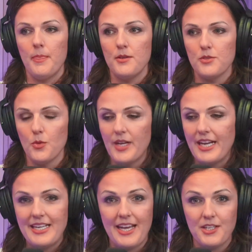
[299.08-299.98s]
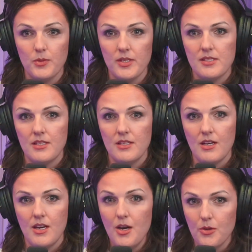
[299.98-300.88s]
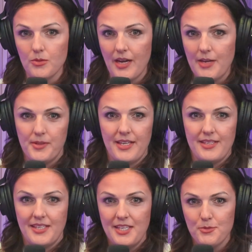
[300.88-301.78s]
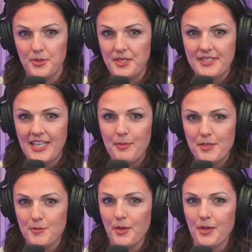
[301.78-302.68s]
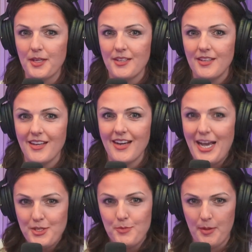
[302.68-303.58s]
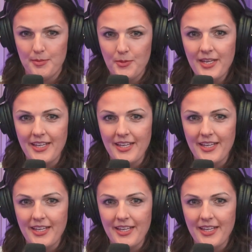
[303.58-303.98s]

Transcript: so what I did next was, oh, I realized he's really excited about this book. I should probably read